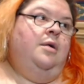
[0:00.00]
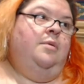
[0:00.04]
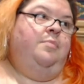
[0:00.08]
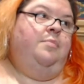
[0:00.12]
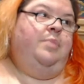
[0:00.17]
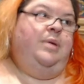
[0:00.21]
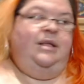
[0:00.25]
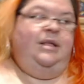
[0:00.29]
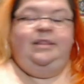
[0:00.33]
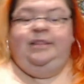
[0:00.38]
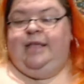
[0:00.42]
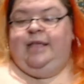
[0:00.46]

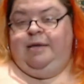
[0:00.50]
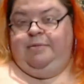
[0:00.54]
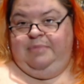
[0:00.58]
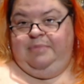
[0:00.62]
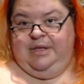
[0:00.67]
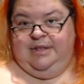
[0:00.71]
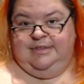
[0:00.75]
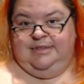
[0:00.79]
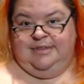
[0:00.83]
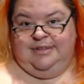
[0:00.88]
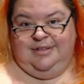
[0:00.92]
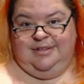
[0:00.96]
But that
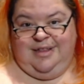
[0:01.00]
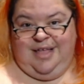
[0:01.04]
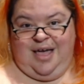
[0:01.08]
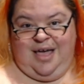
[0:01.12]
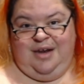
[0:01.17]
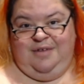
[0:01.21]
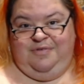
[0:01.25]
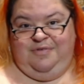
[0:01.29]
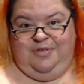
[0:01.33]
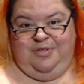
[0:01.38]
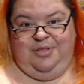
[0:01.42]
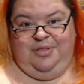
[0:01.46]
means a lot
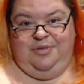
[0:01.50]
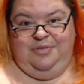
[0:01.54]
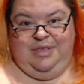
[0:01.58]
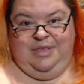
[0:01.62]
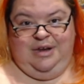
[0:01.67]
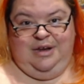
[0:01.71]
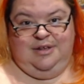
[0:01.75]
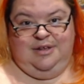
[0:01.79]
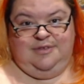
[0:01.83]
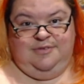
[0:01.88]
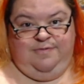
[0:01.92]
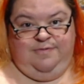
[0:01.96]
of
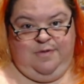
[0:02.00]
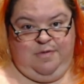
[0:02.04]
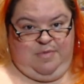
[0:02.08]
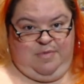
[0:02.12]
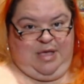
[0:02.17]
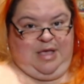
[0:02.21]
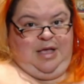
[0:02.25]
clothing doesn't fit me.